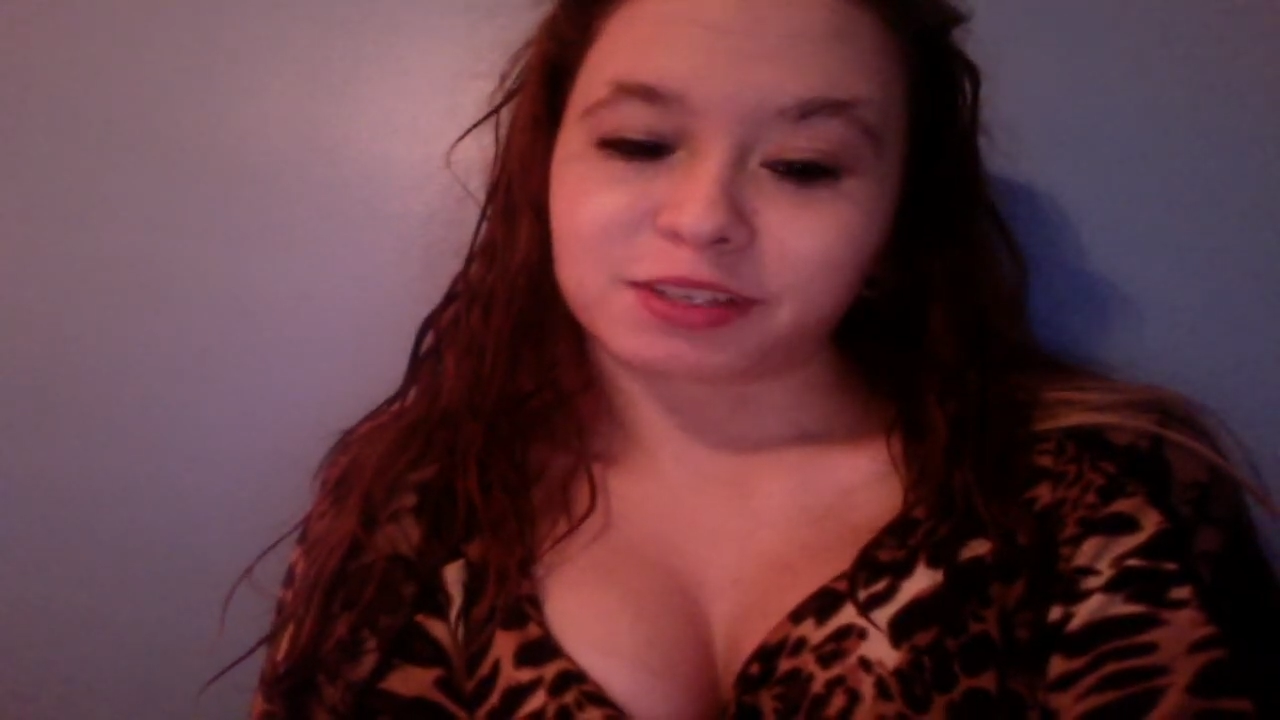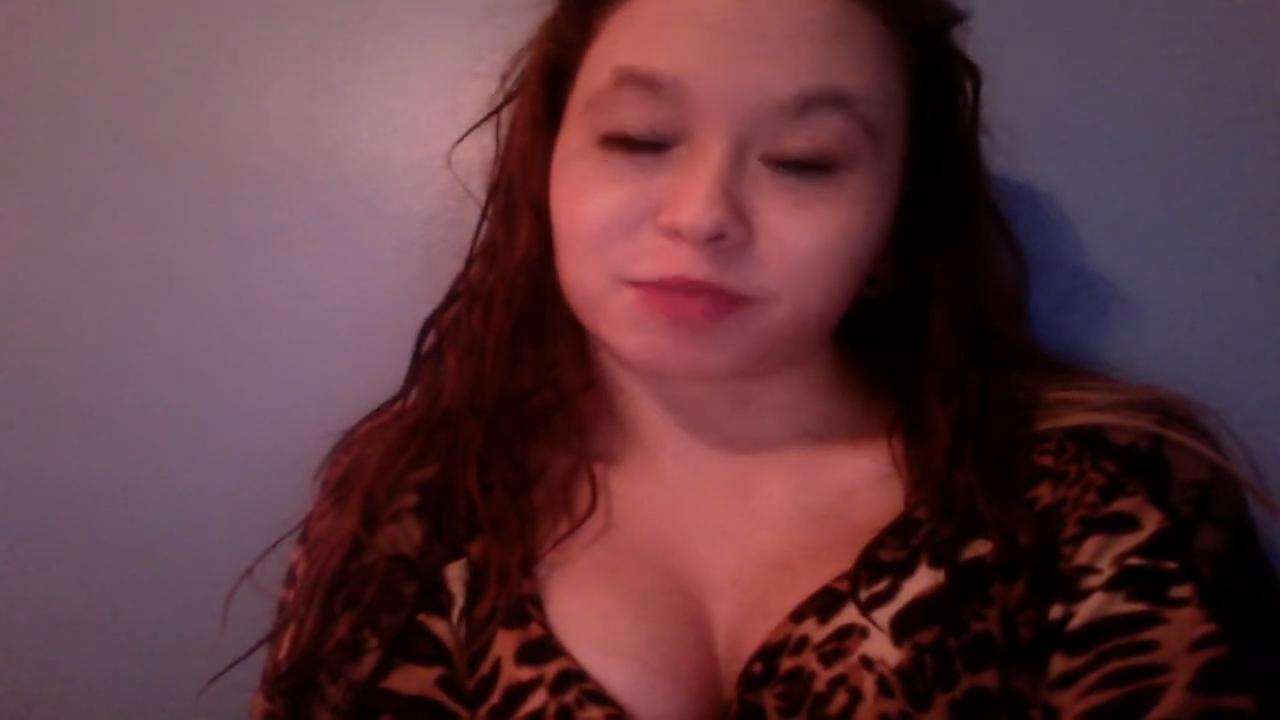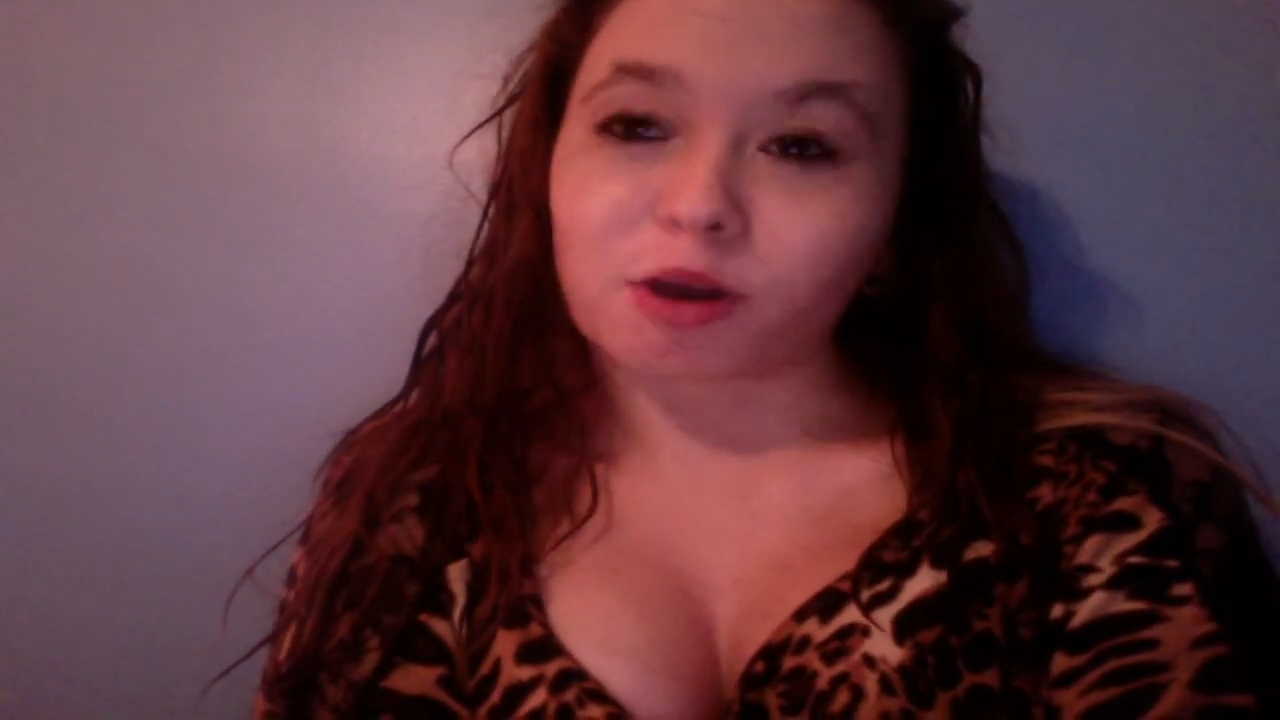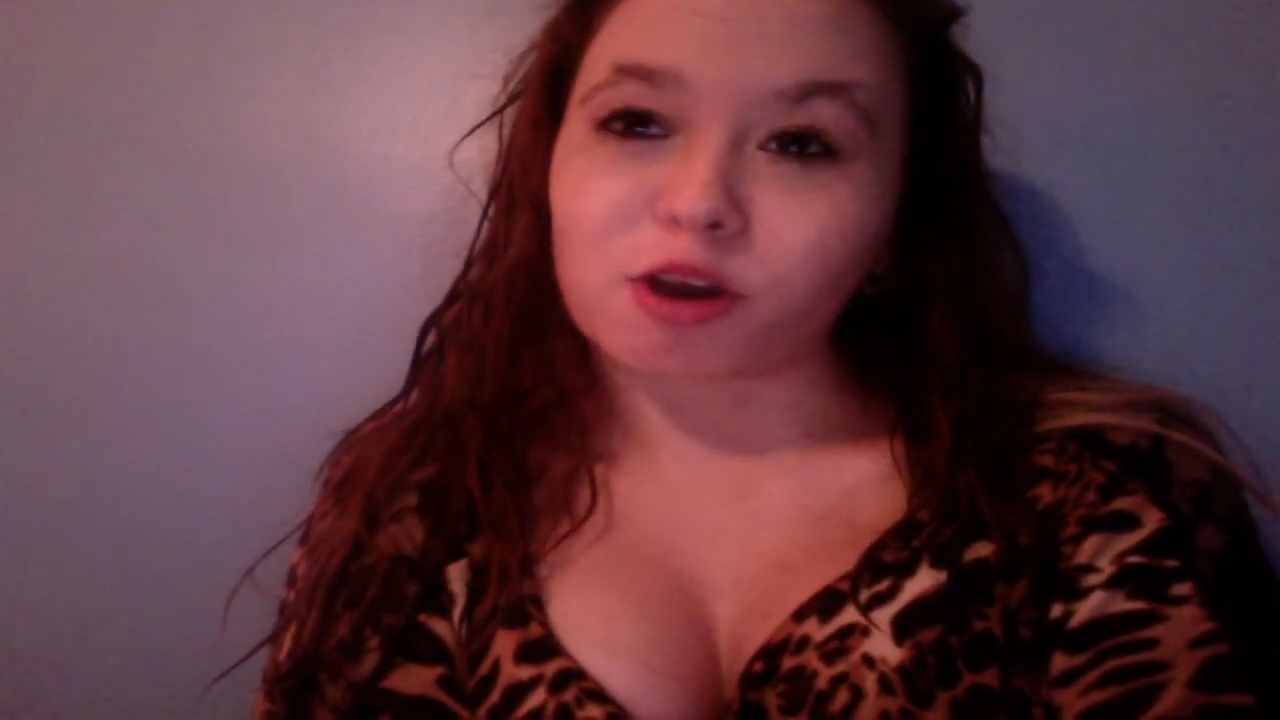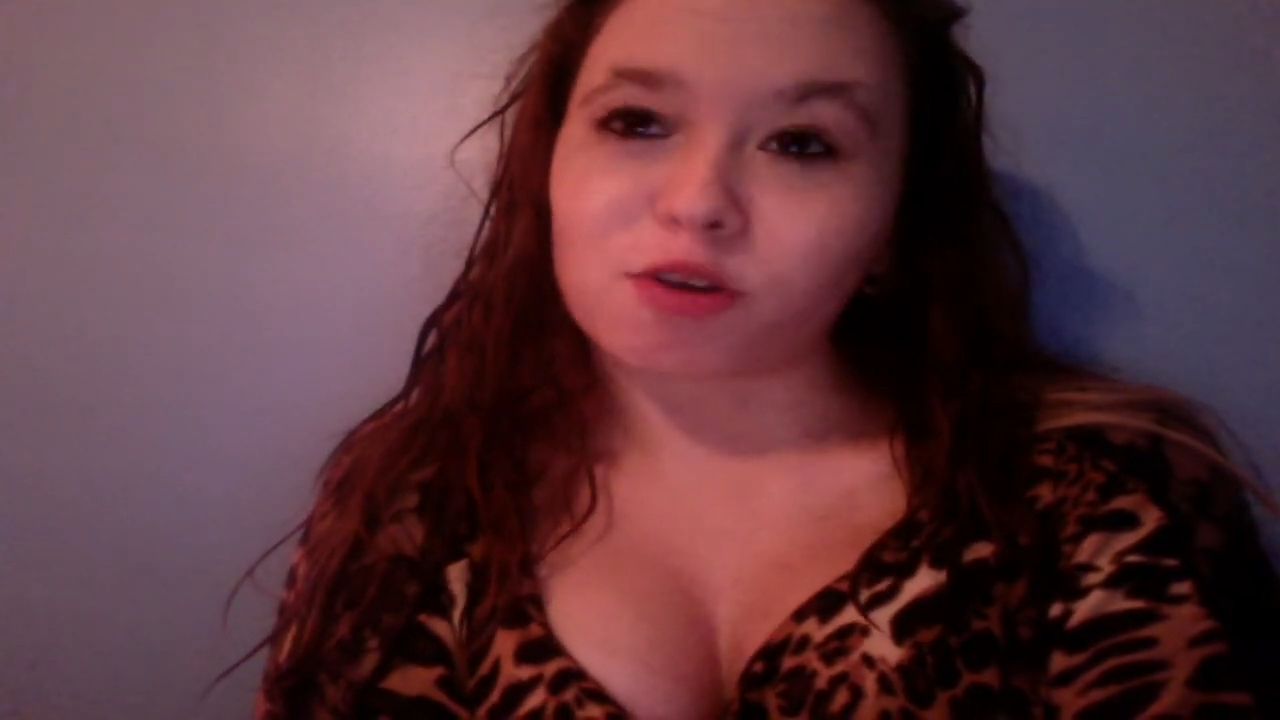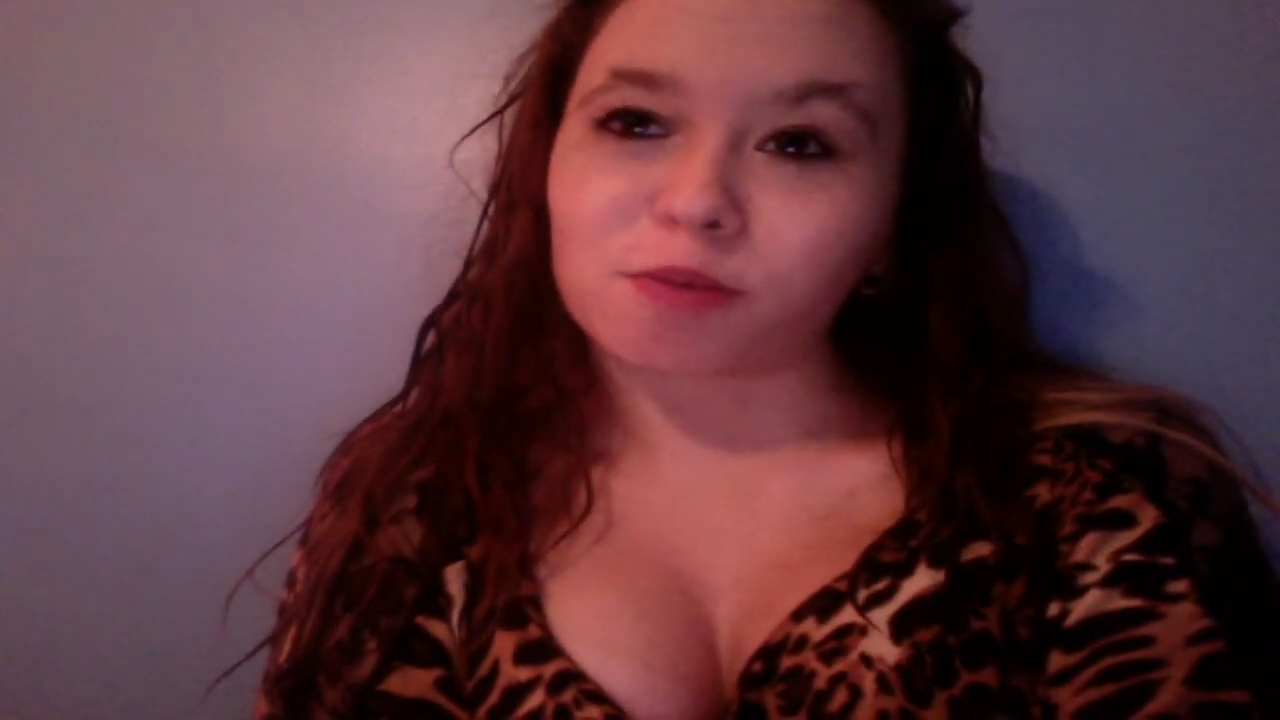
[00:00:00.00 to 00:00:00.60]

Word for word: Tomorrow